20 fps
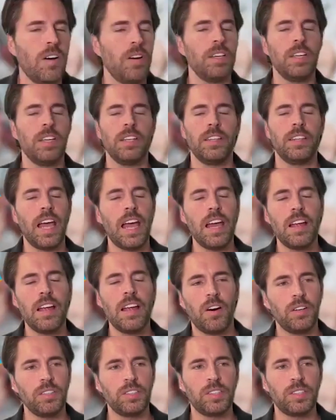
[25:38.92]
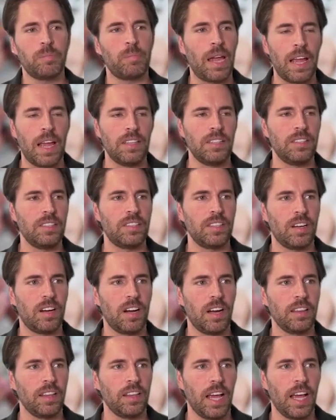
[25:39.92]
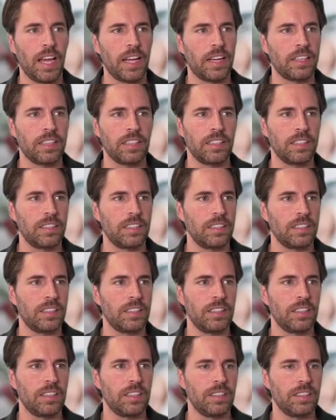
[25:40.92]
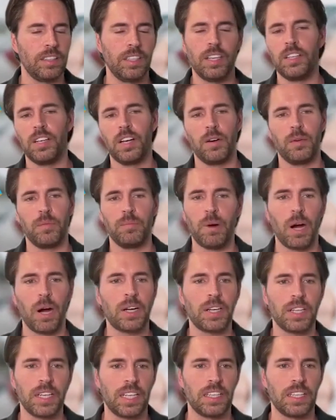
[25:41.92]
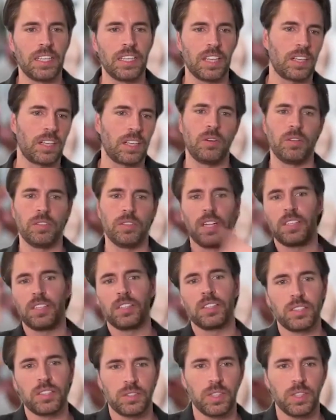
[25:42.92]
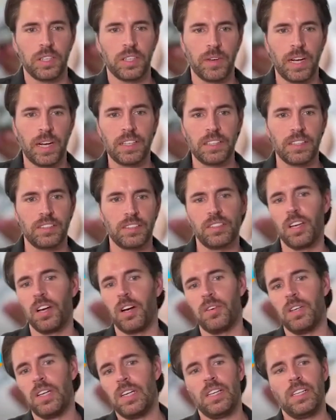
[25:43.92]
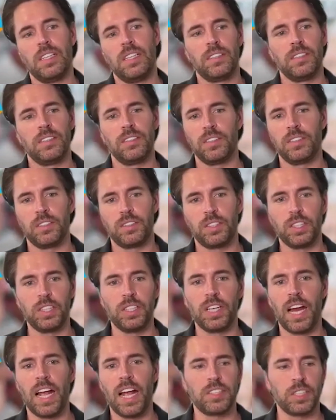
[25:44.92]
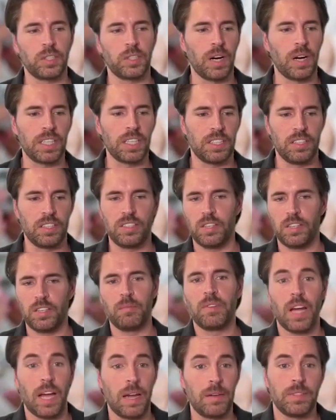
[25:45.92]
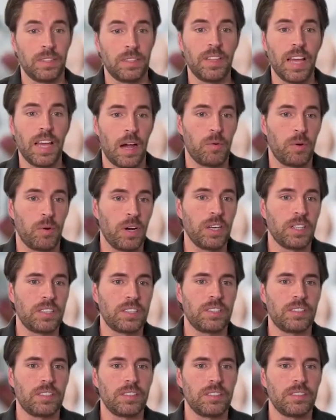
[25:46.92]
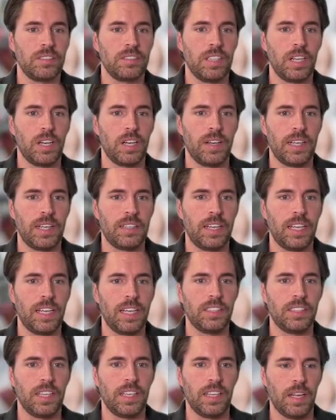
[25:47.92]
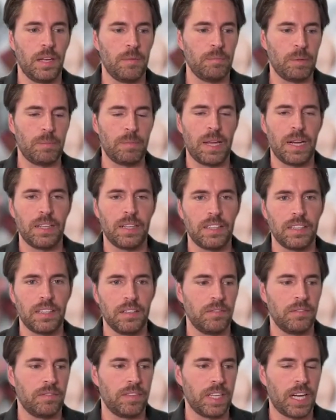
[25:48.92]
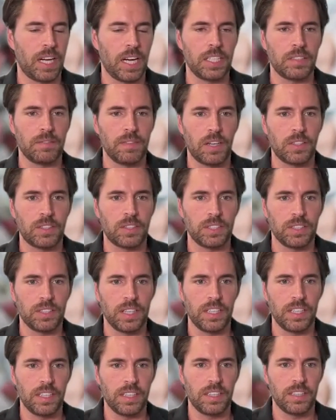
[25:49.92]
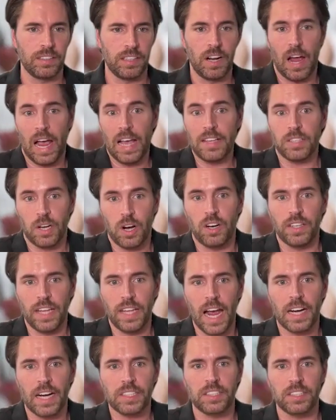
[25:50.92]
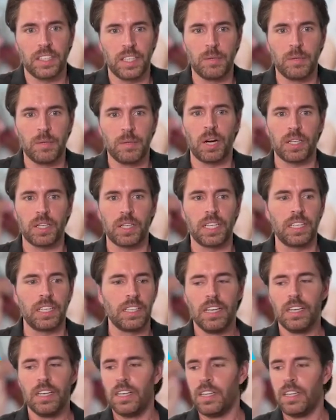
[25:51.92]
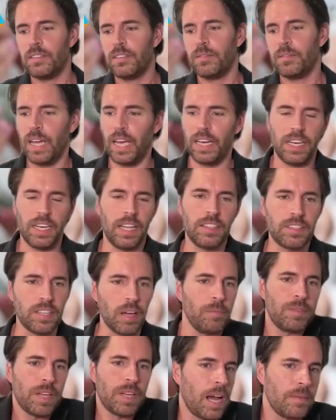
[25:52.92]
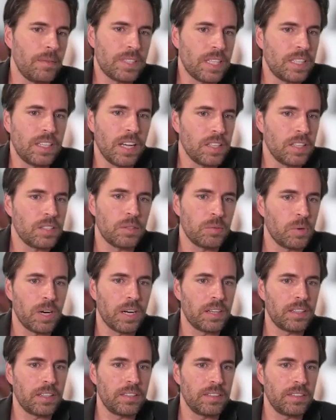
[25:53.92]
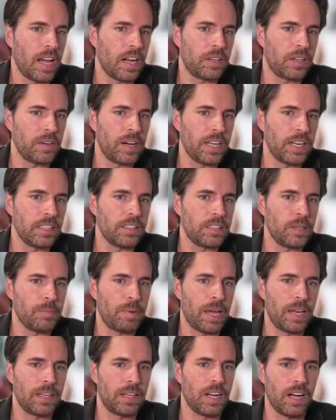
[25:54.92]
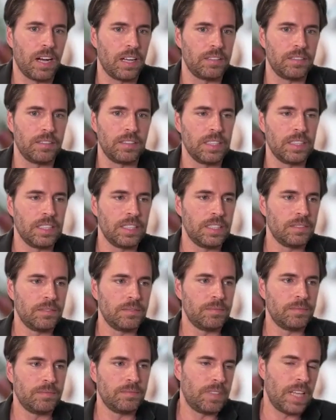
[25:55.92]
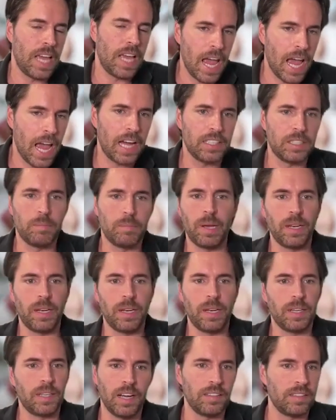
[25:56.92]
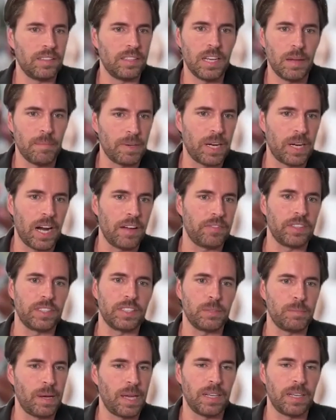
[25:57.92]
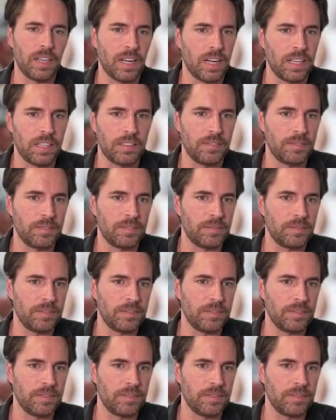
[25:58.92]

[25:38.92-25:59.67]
that all depends on like, marketing is like a whole nother story, right? So to answer your question, sometimes that works, in implementing the vacation voucher into the, as a call to action in marketing. And sometimes it doesn't work that great, depending on the ad, depending on the demographic, depending on,